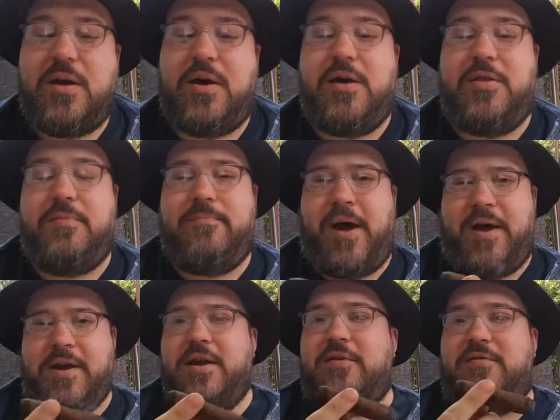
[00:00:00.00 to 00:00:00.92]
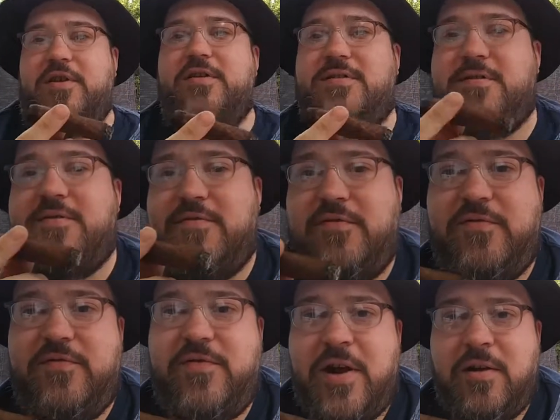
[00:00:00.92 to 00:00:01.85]
The body of this is
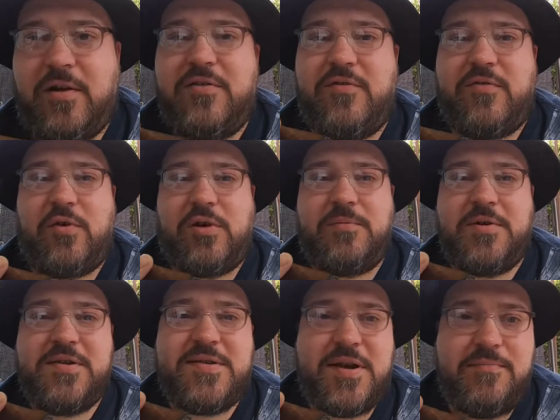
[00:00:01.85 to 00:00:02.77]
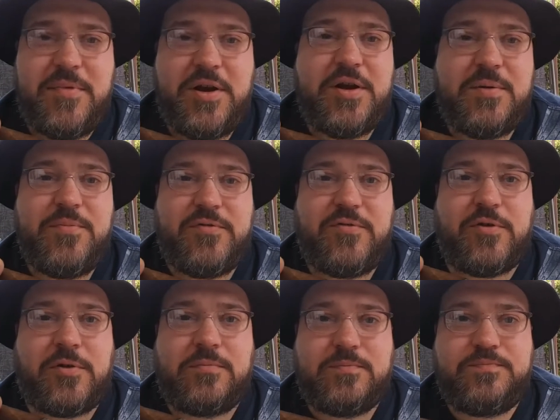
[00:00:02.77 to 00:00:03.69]
fairly full. I'm going to say medium to
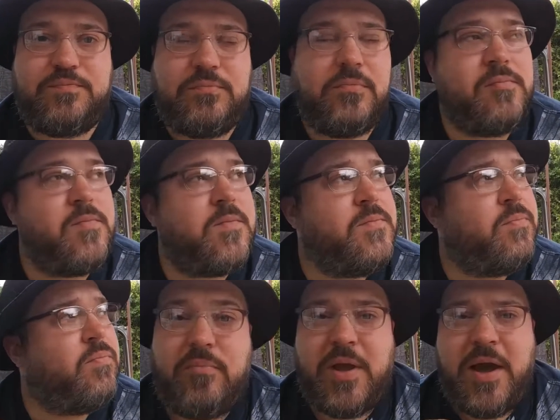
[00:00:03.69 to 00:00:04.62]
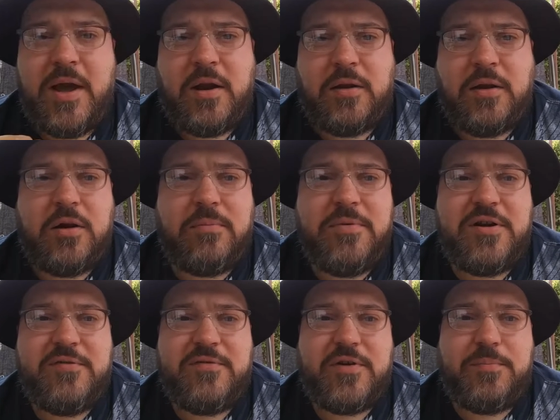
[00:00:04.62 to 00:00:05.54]
full. I had a little
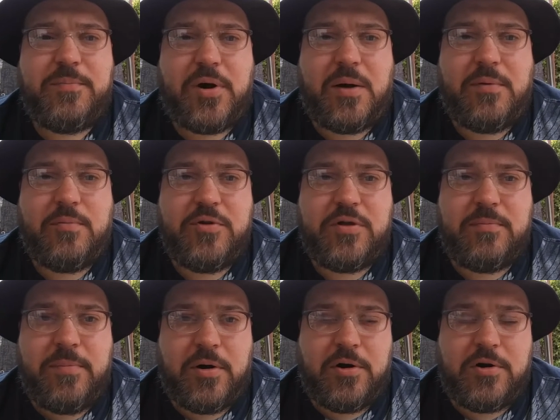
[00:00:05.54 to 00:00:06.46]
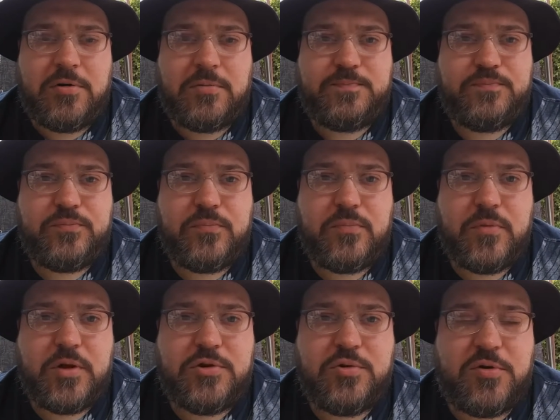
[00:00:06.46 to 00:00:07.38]
bit of a problem with the burn
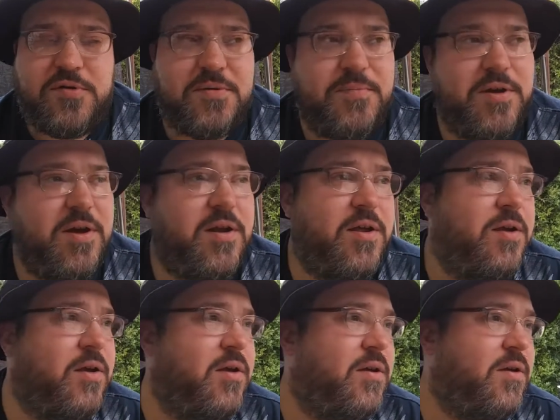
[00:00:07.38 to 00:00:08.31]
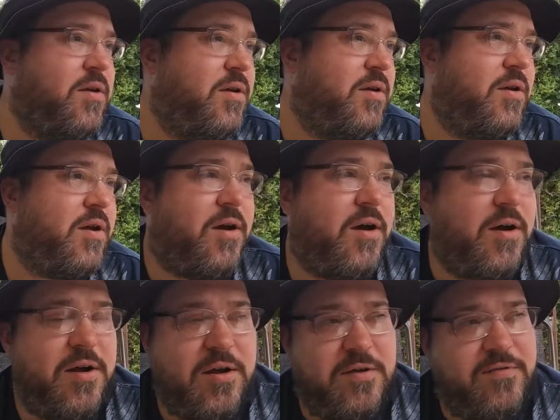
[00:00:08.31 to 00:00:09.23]
towards the beginning.
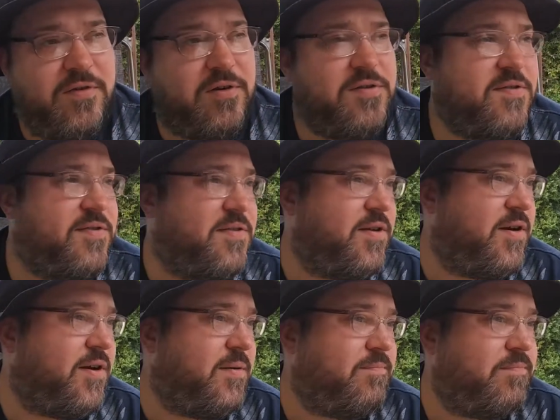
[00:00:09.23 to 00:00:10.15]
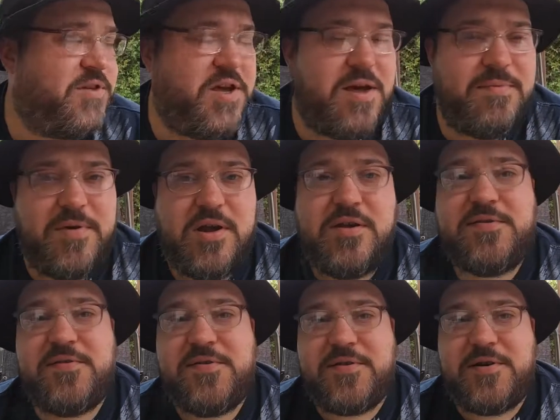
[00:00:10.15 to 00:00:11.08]
In the first 10
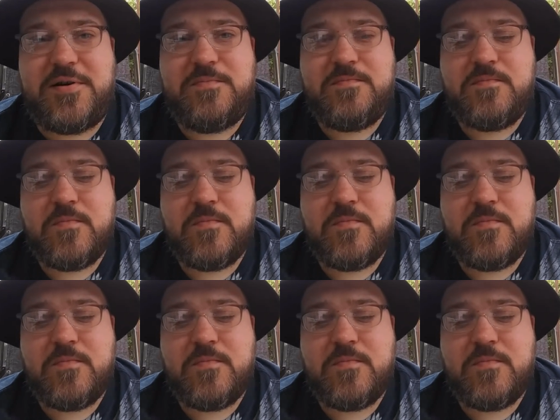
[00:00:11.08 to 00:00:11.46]
minutes or so,